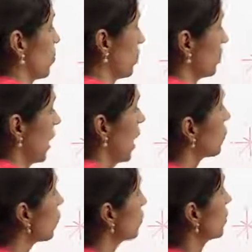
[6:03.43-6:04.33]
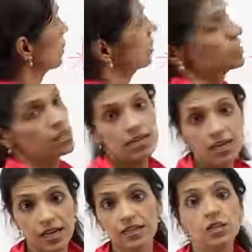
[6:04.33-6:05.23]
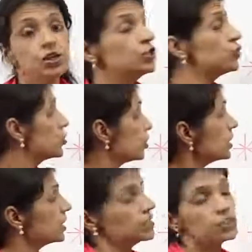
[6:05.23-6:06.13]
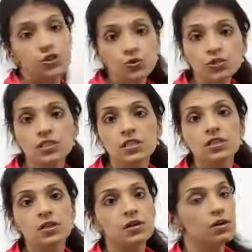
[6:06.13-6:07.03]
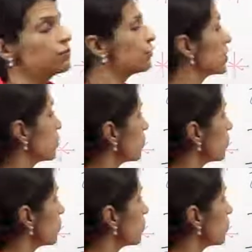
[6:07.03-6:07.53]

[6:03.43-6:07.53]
could and would. Again, should is used with the